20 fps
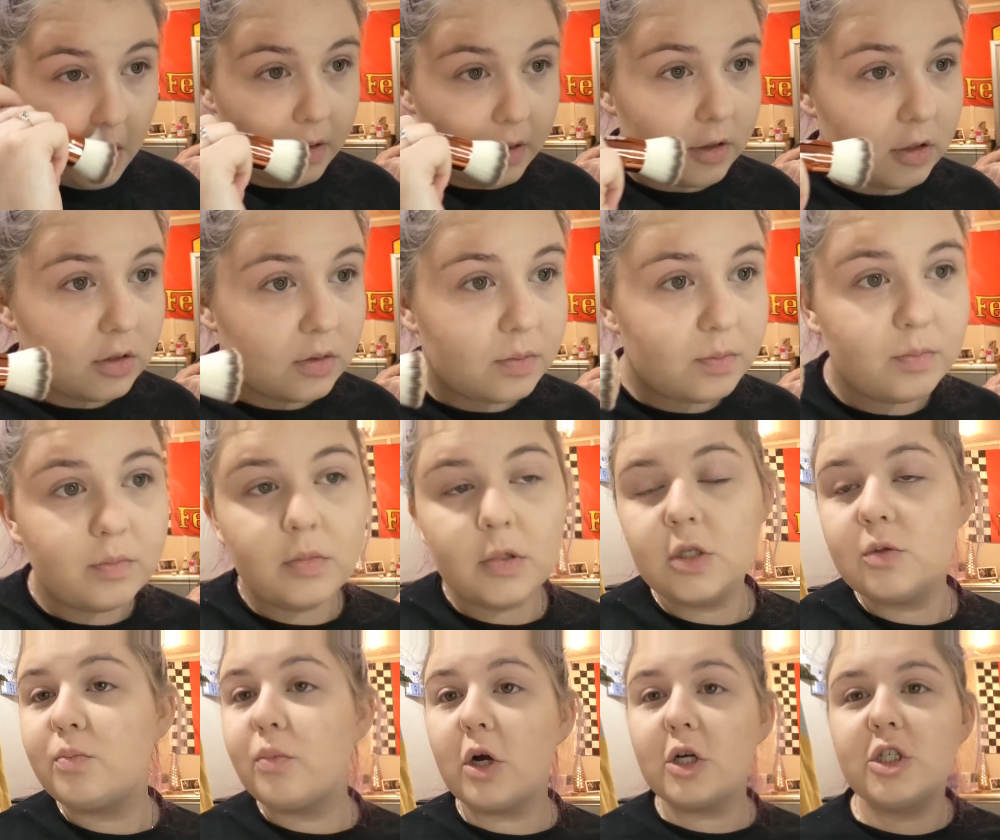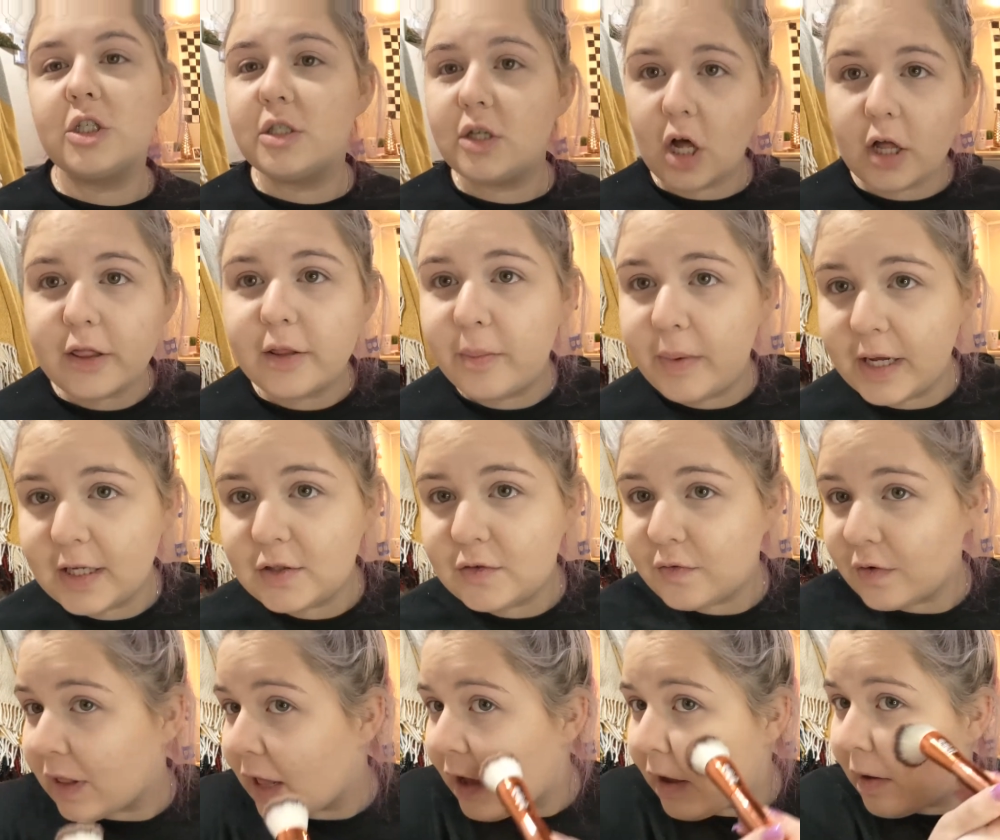this brush is not the best
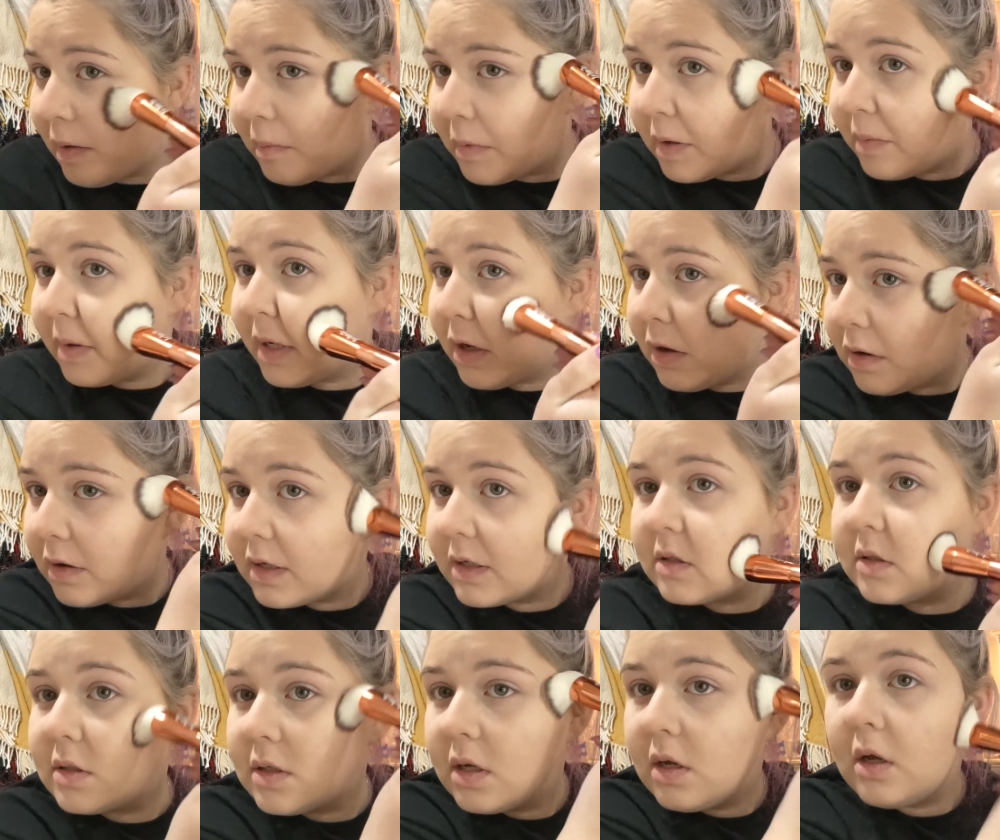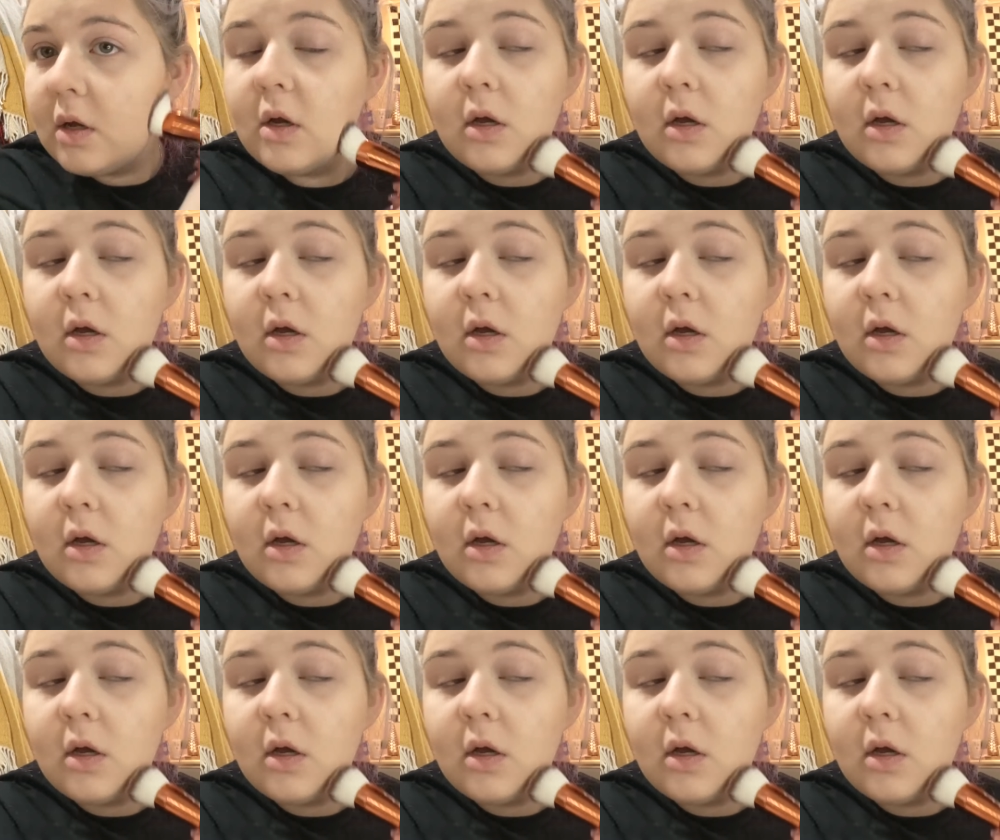for that, I'm gonna be honest.